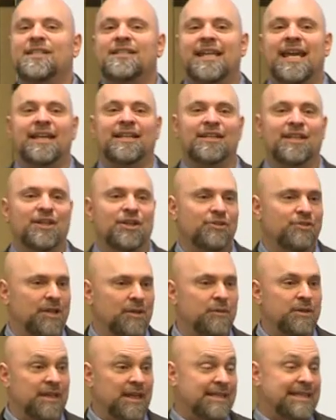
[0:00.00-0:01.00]
state in the
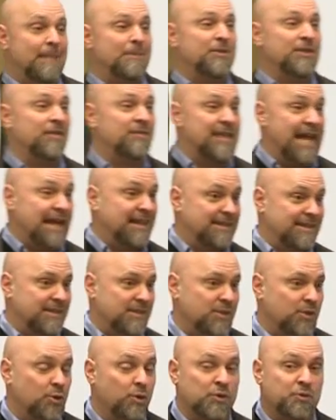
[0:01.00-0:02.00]
union, with the exception of
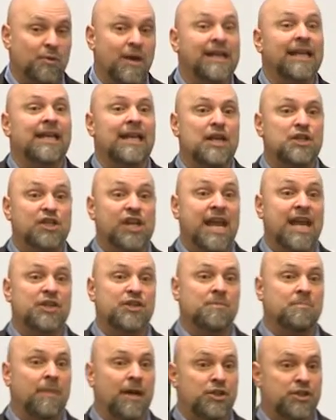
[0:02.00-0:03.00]
Texas, who was running an
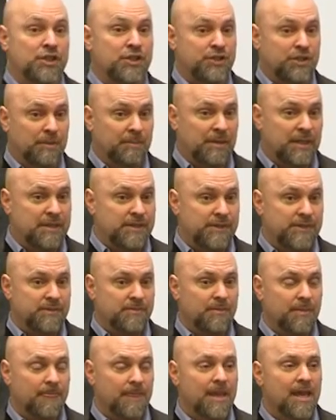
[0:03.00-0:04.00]
education budget surplus,
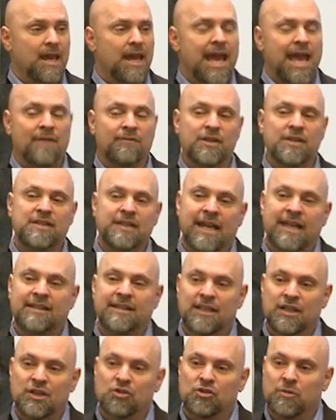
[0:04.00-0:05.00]
every state in
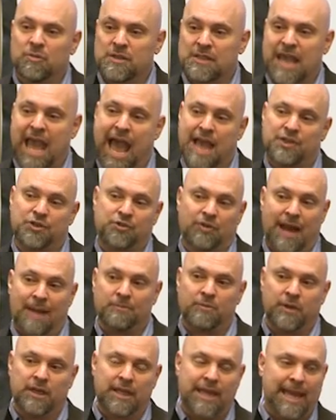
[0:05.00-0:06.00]
the union was
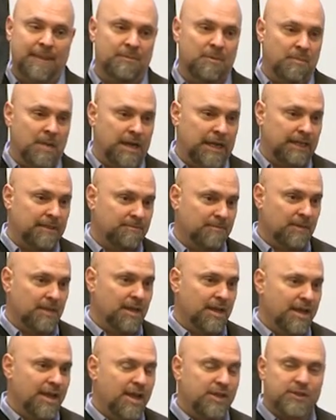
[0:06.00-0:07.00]
cash-strapped when it came to money.
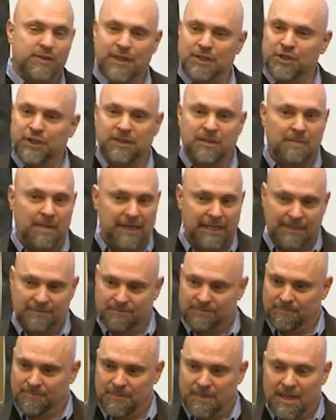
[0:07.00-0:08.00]
So they took the money.
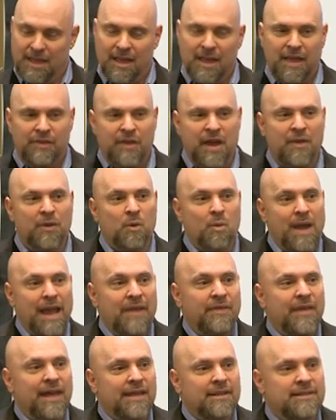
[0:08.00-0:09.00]
The other way
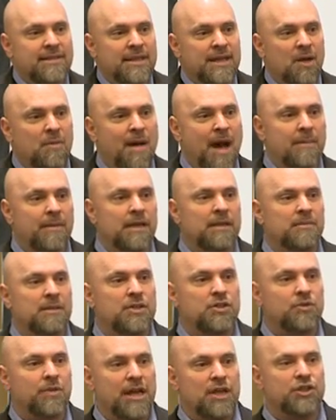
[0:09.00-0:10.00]
that the Obama
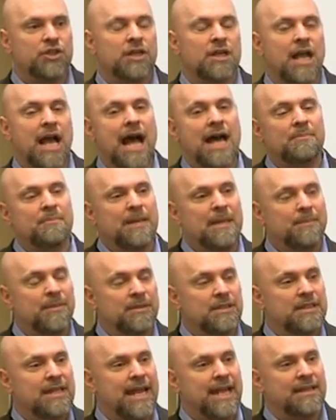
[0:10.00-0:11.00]
administration got
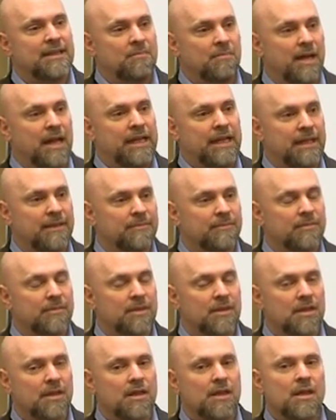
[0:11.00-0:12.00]
people to take the money
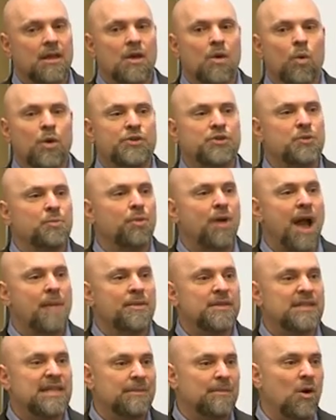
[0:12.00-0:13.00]
was to
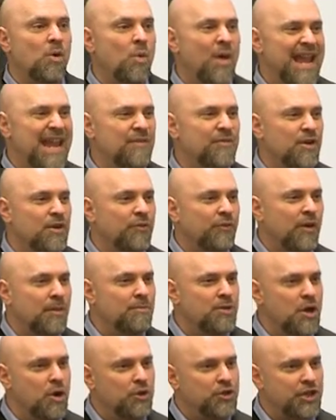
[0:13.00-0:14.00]
promise them a waiver
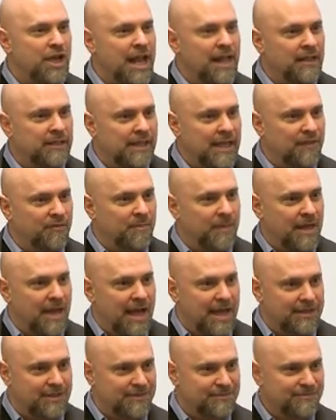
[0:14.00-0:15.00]
from No Child Left
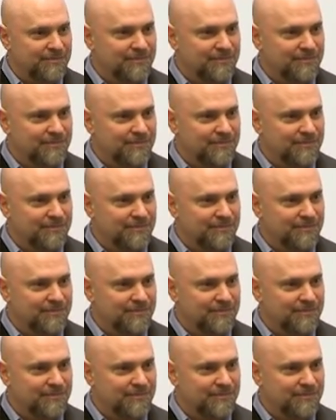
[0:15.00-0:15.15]
Behind.